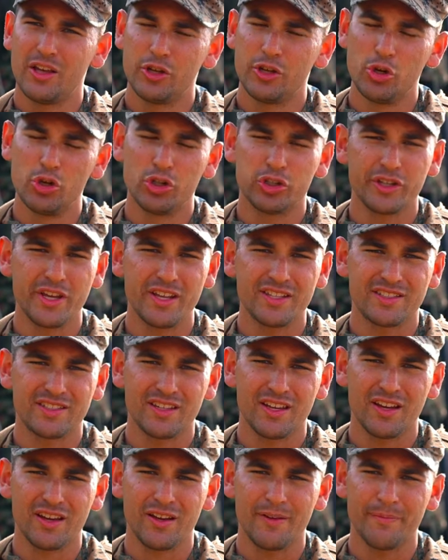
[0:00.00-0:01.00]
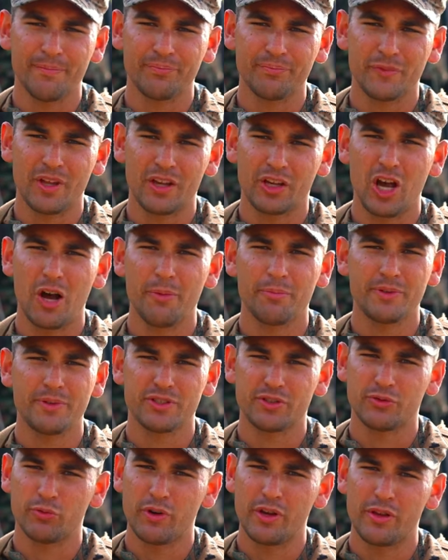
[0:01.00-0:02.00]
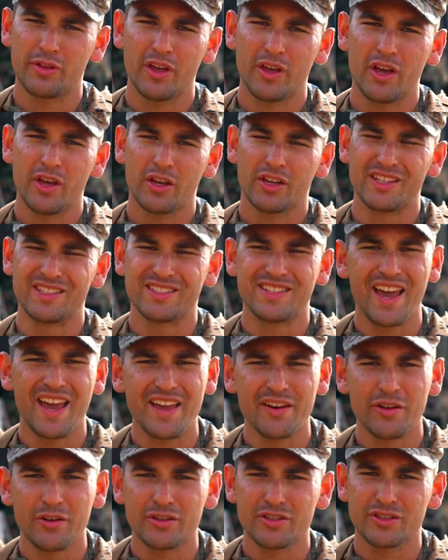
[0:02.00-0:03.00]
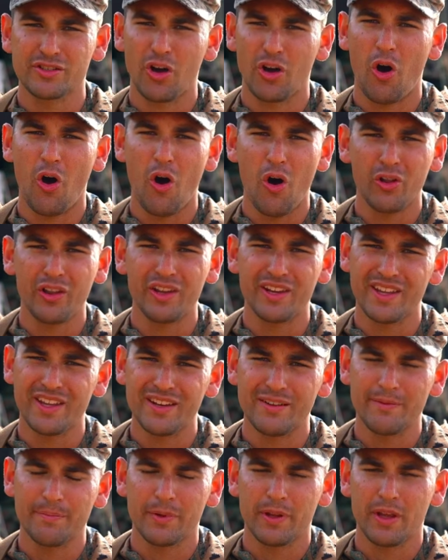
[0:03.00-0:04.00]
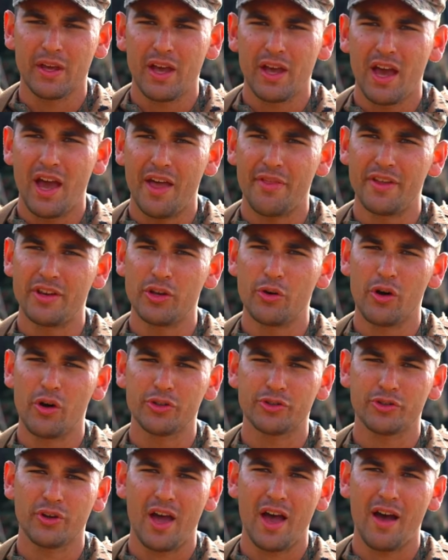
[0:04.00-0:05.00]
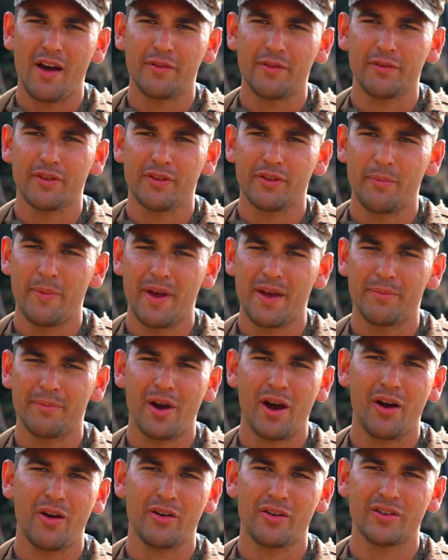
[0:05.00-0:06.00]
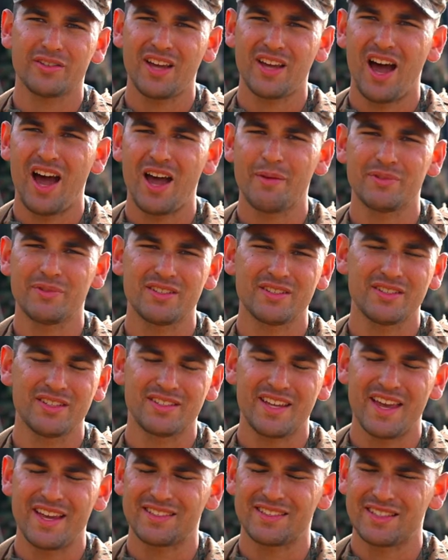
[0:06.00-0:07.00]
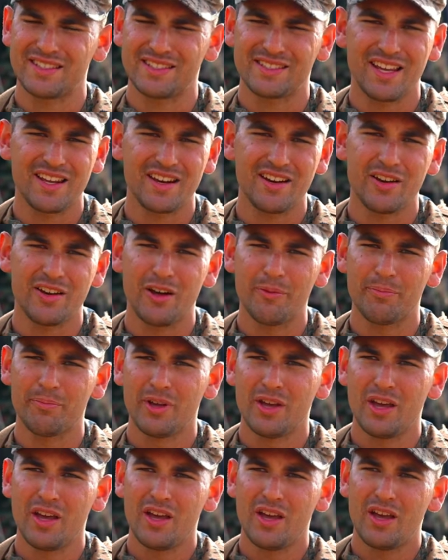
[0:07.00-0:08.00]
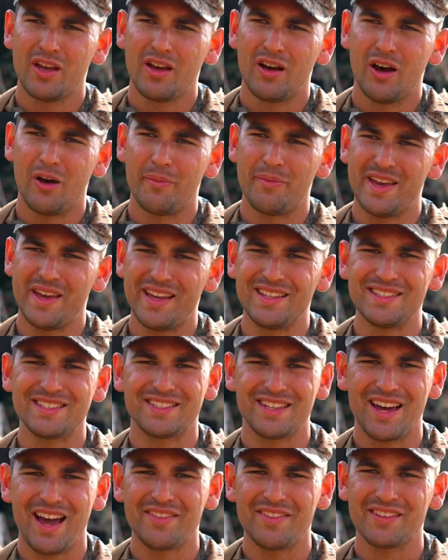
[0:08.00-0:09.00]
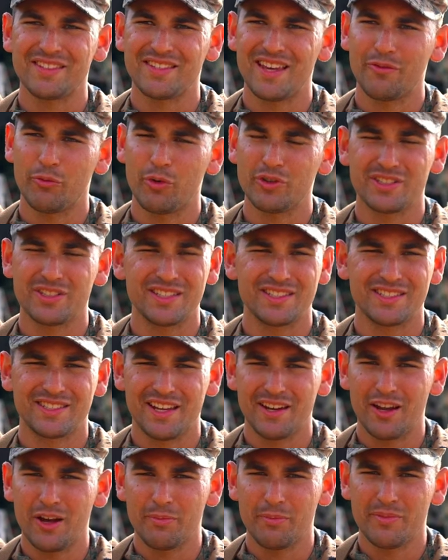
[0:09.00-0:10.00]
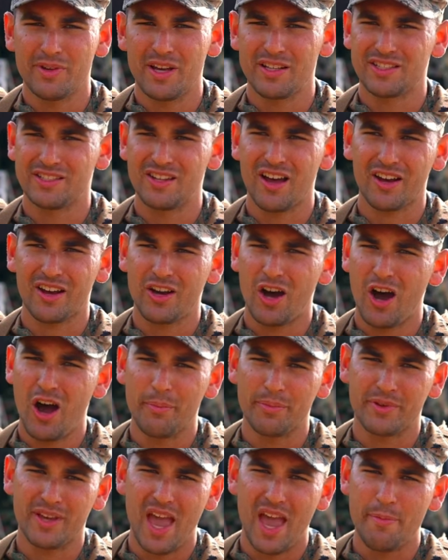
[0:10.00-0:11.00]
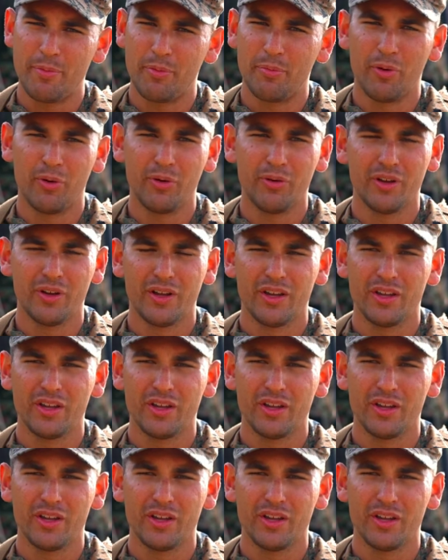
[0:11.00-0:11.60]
Usually it's um, encompassed with containers to haul it in. And then you also have the manpower time that it takes to set it up. Um, inside the tent, once it's set up, it's not COM capable.